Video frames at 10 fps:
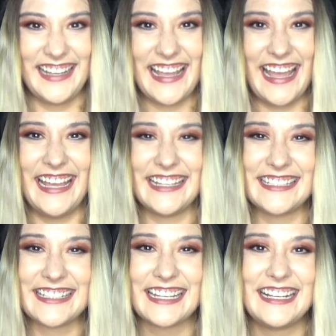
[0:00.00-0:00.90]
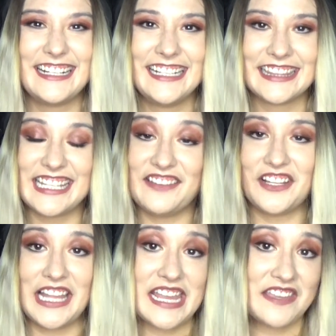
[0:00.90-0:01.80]
And leave a
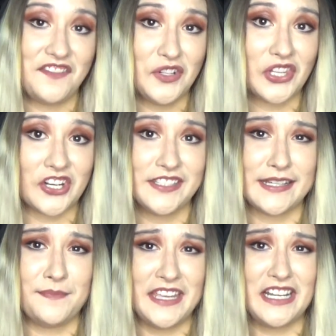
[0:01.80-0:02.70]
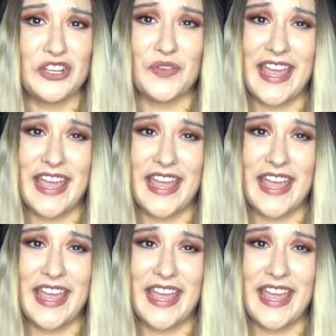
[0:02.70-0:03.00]
like if you learned something new